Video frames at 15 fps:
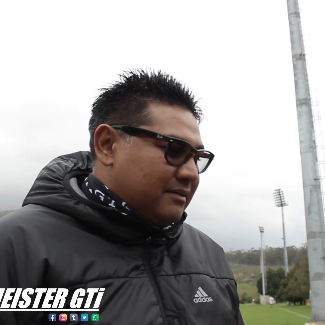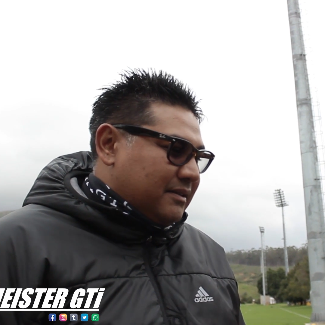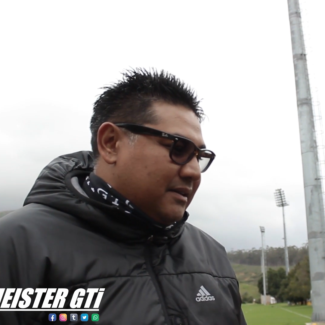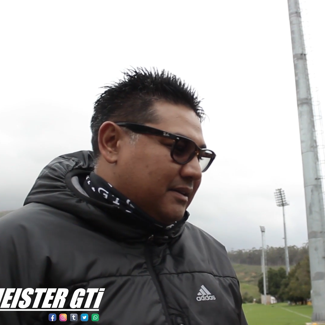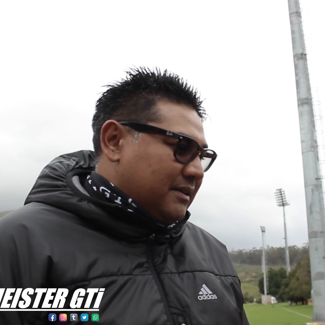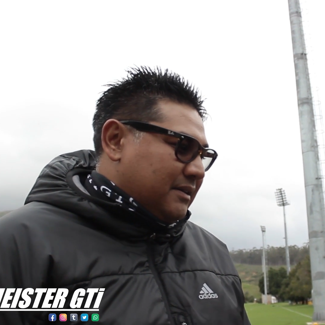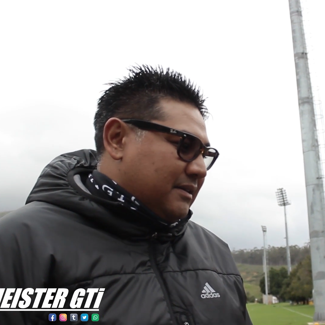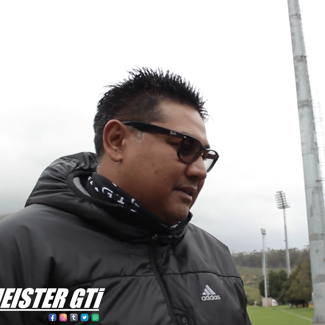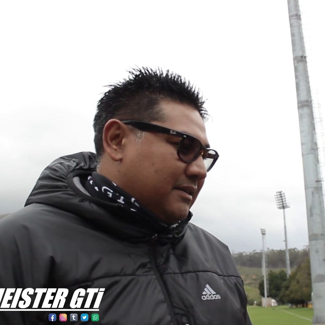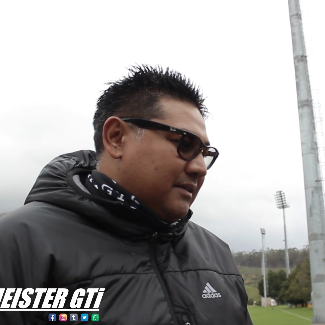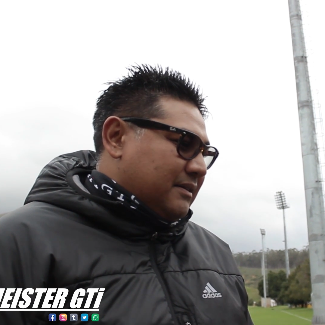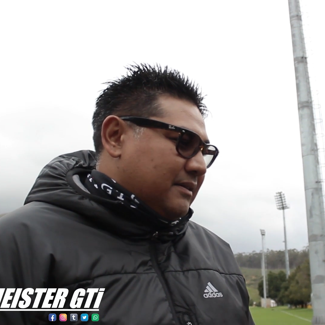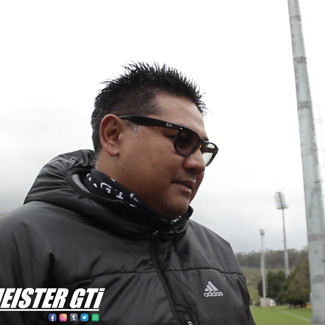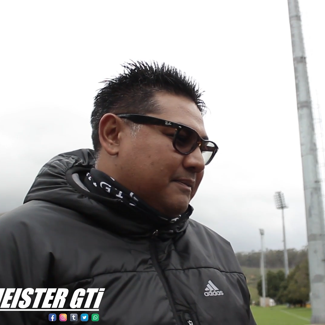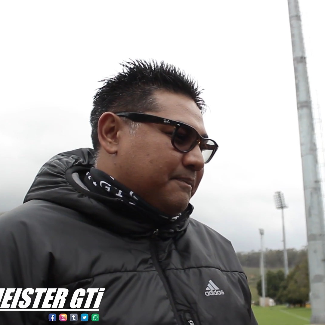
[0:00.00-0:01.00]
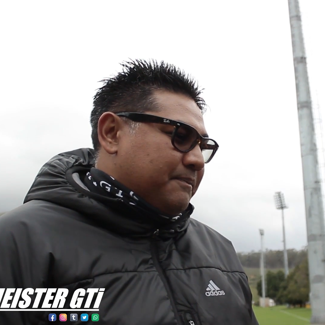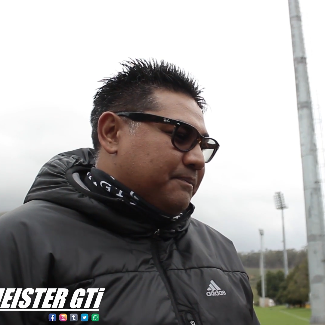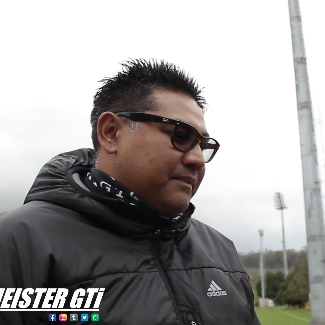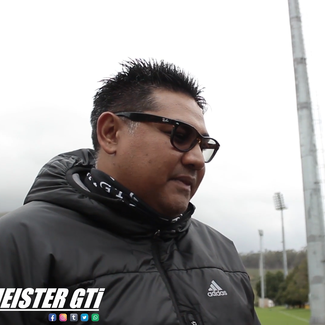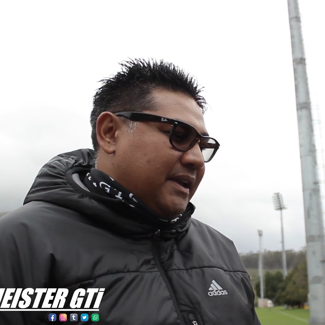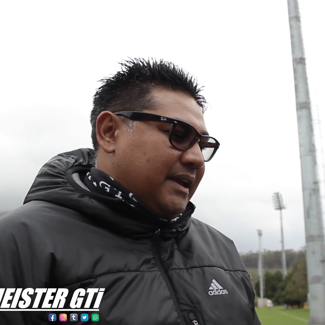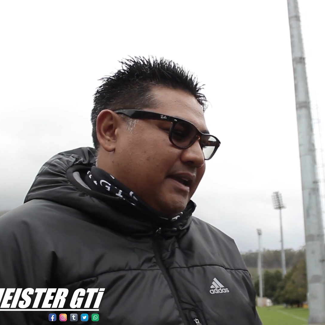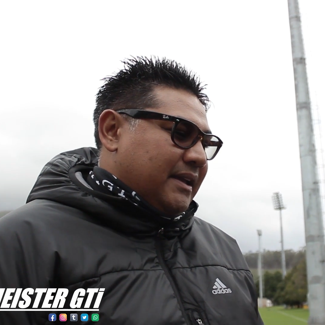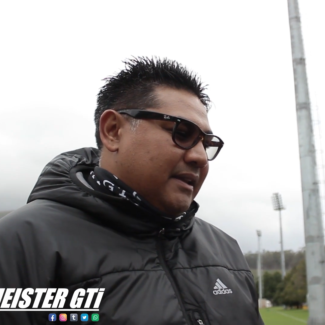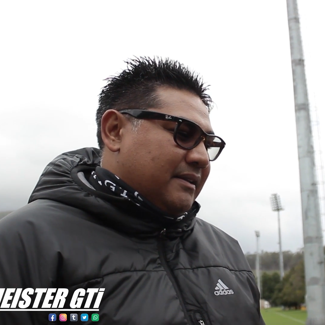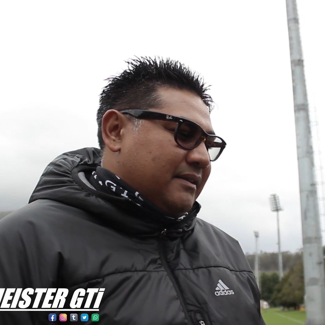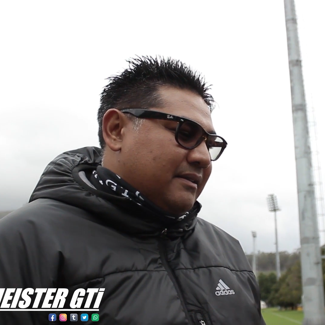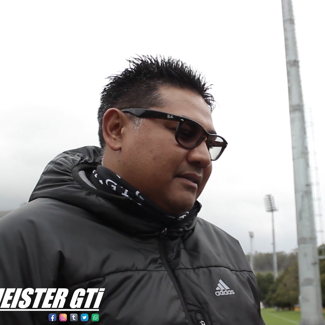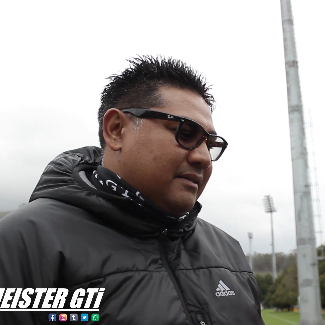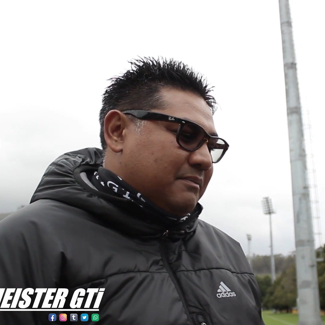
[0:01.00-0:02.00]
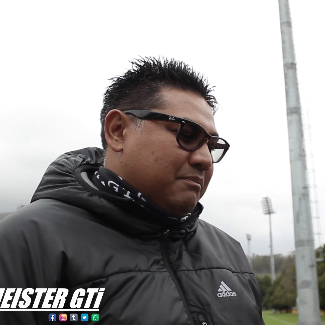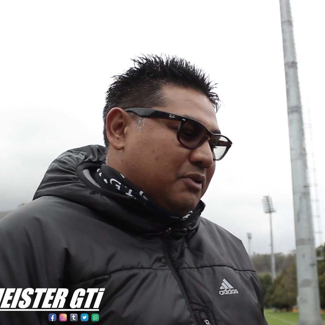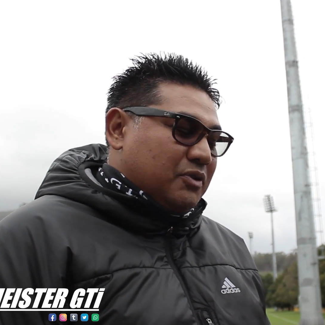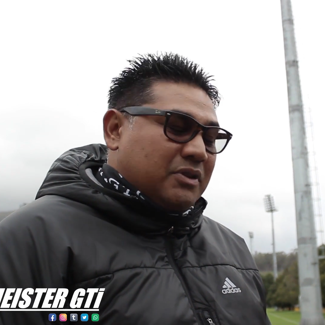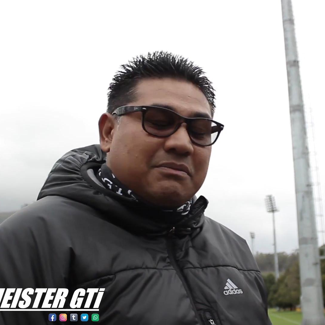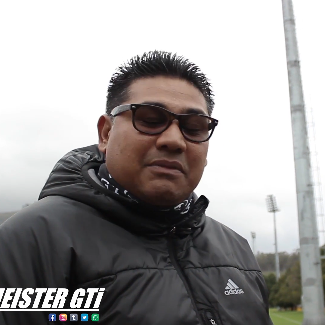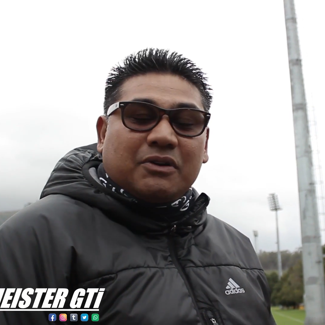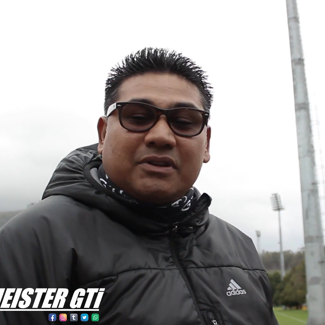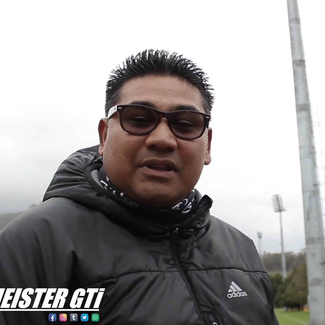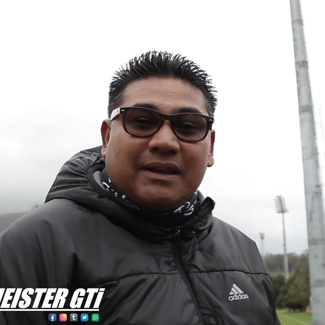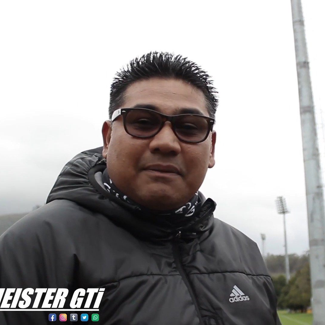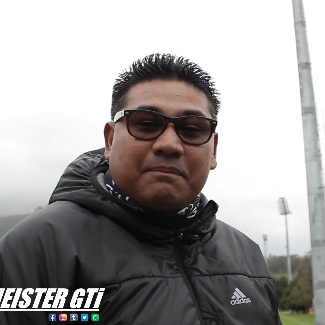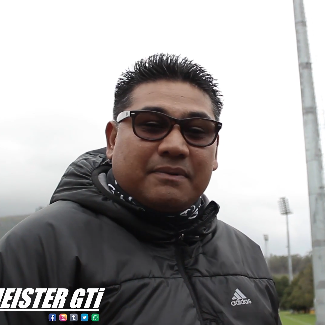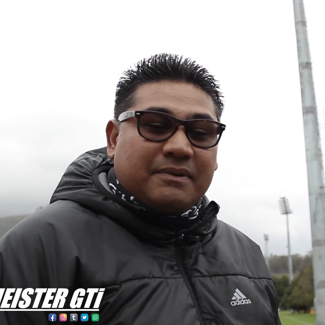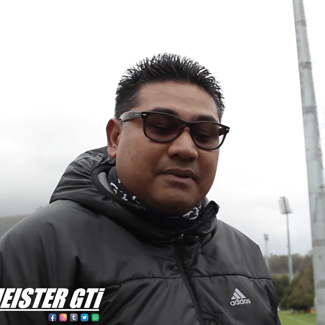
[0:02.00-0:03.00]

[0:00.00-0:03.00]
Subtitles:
and blew the motor up.